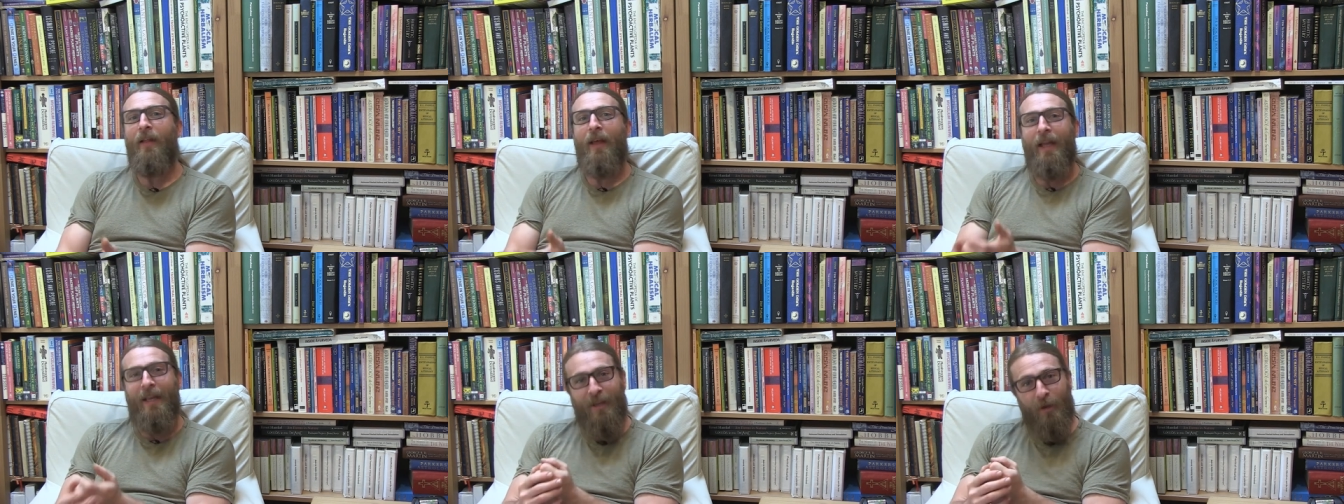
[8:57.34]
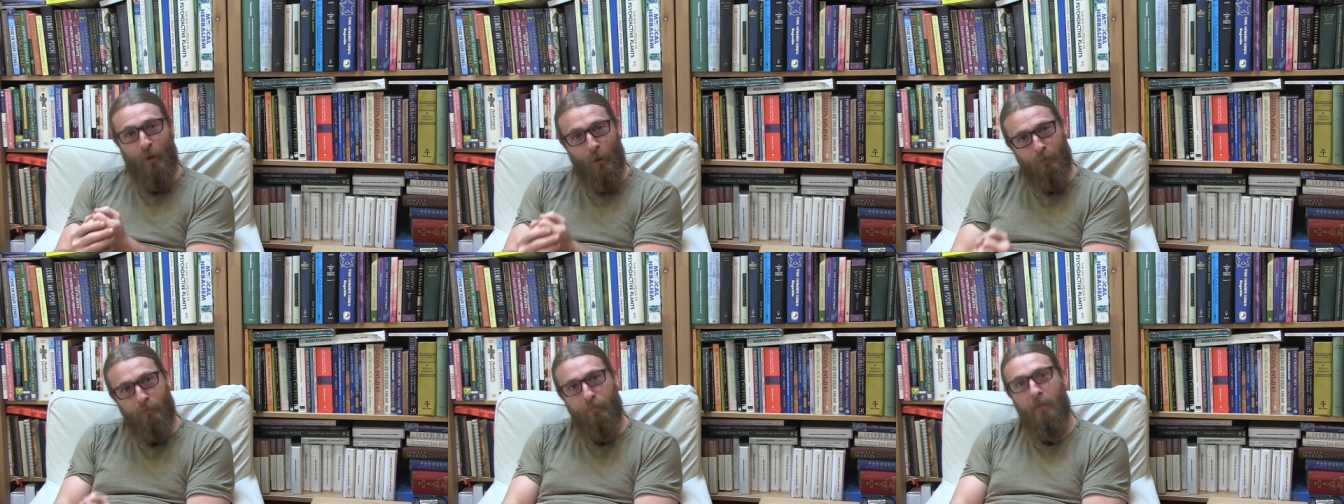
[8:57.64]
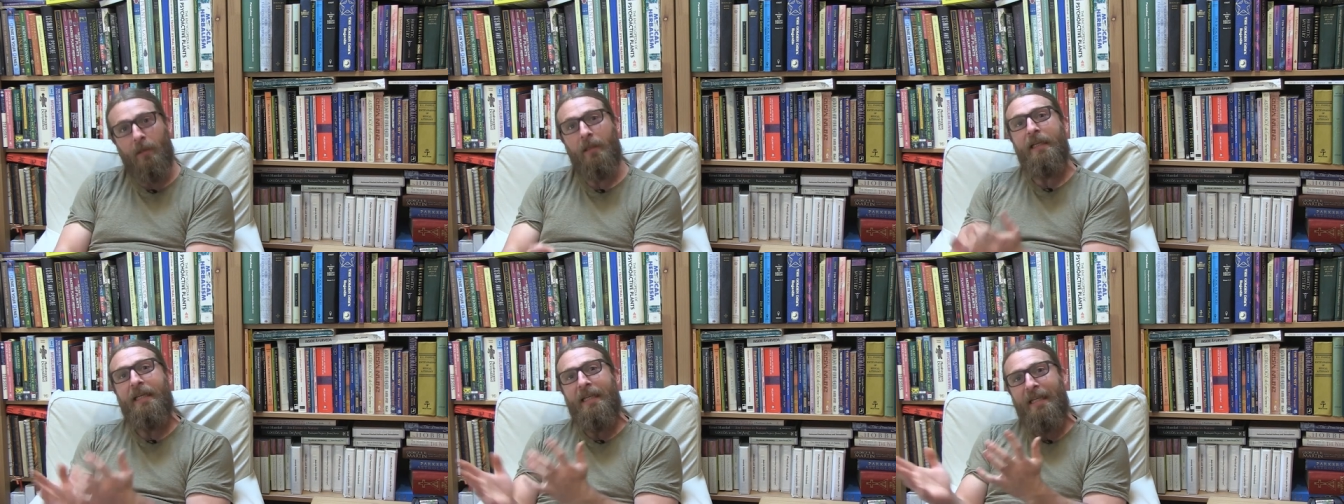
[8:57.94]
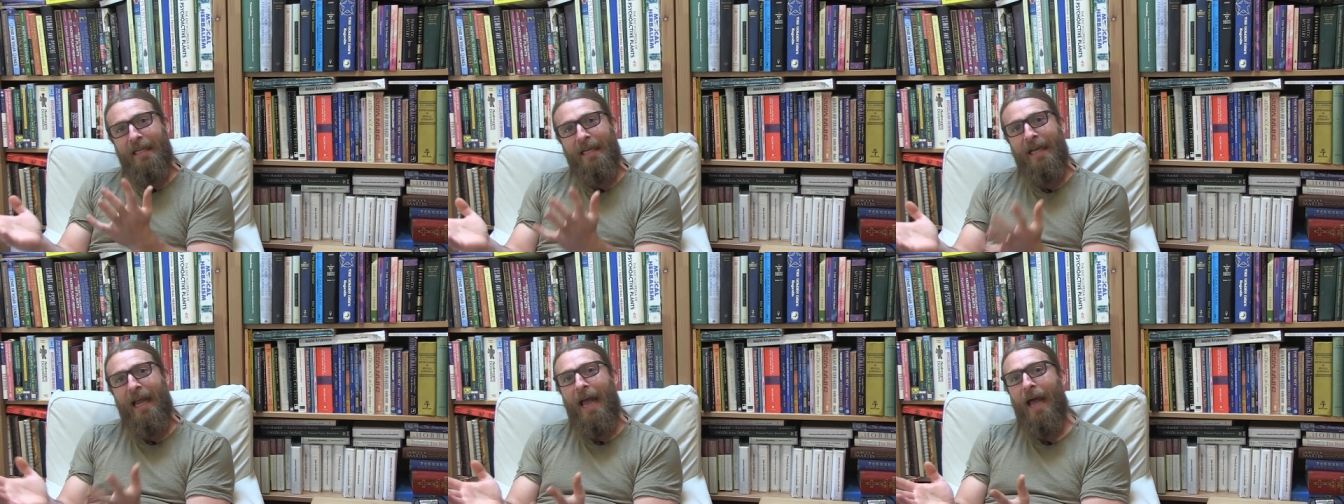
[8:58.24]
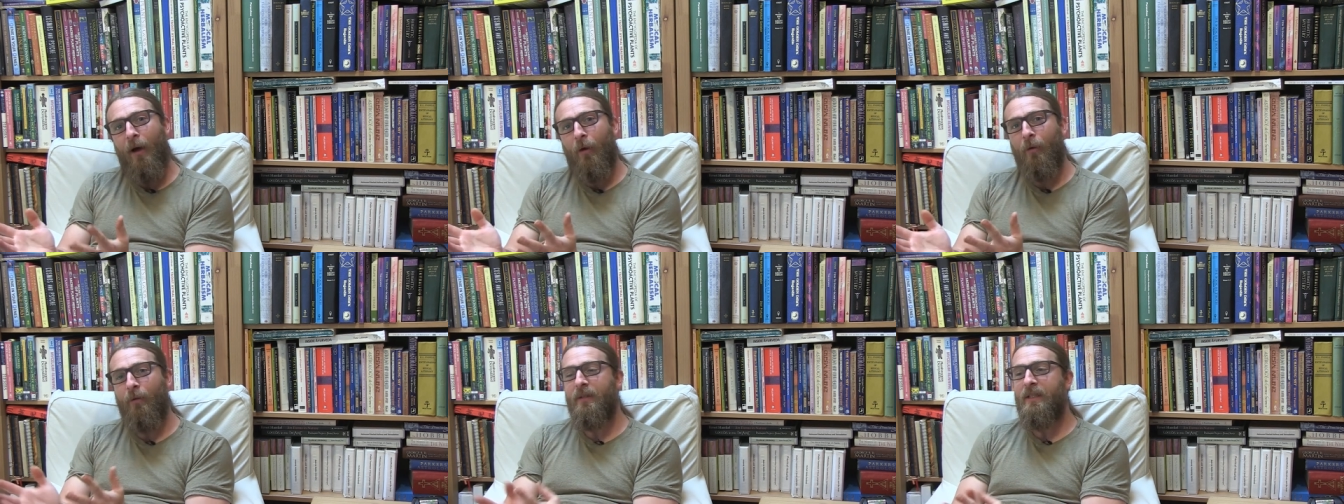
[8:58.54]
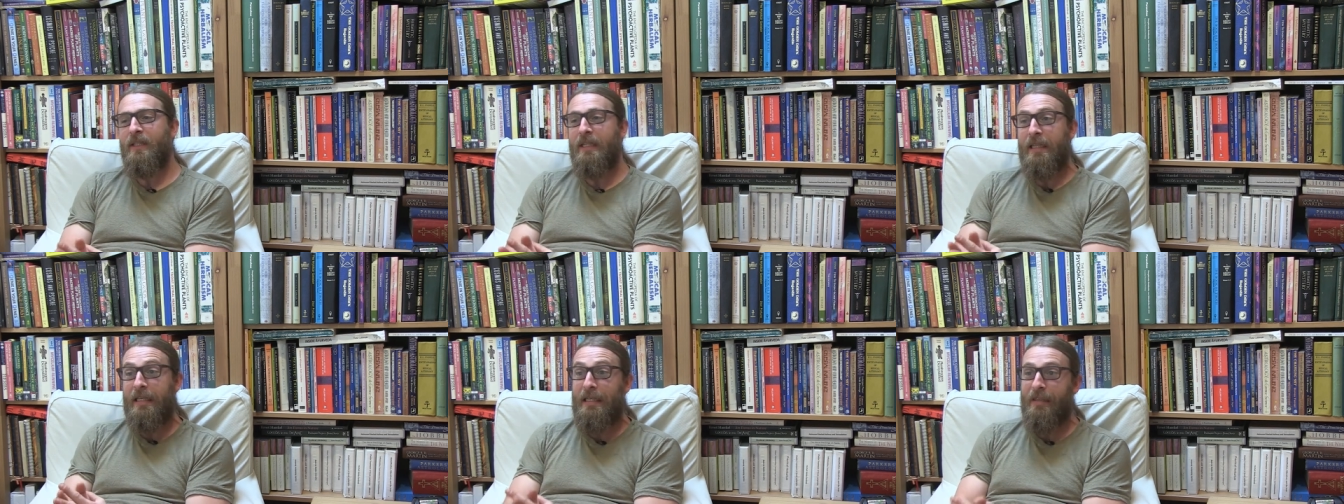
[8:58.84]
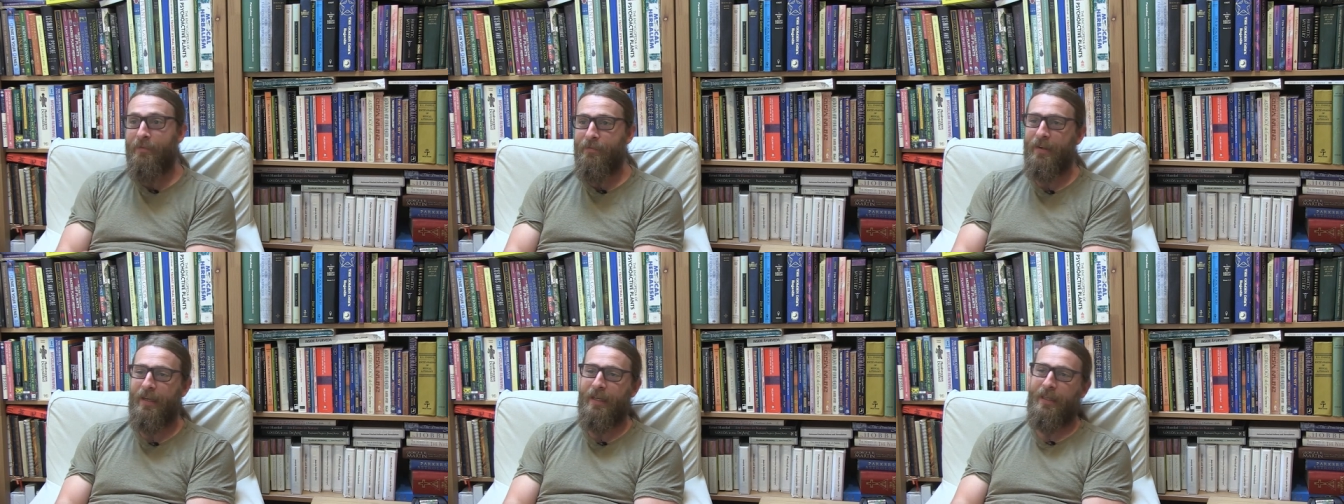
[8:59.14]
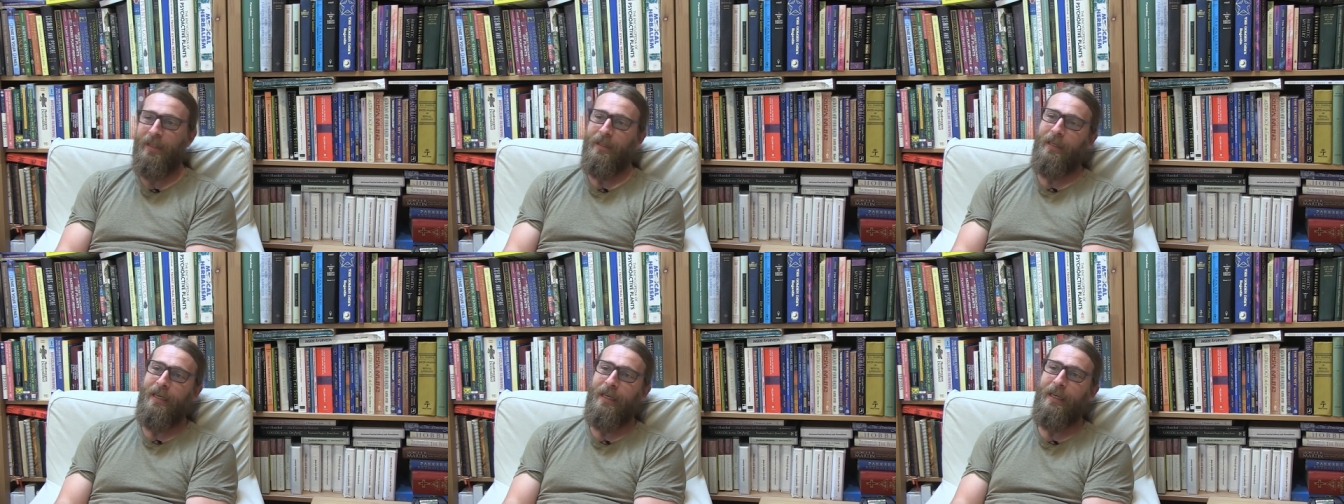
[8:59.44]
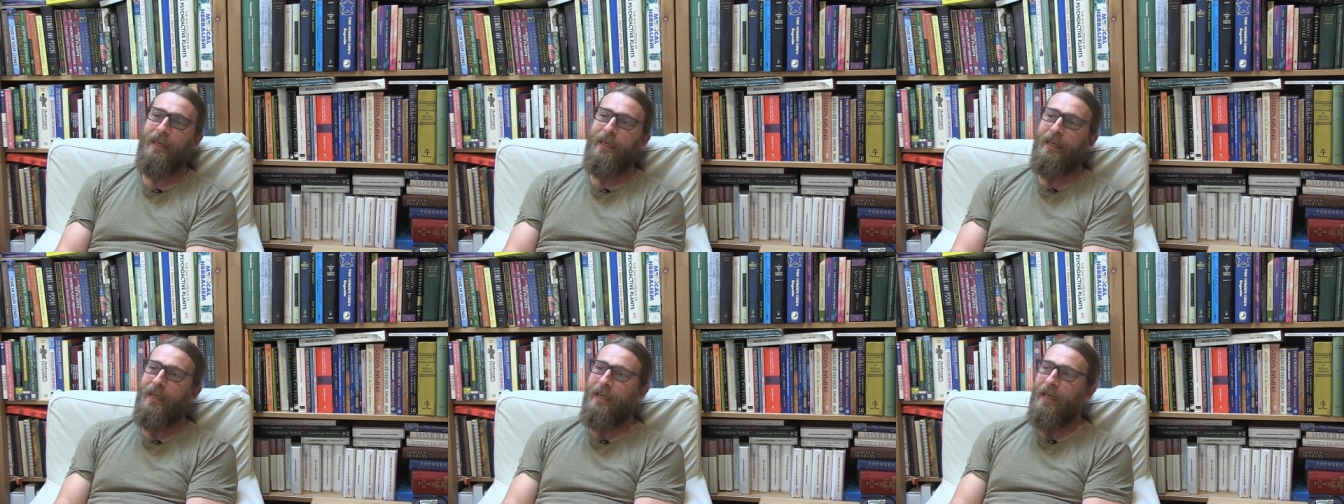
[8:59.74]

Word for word: Like you're bleeding out significantly.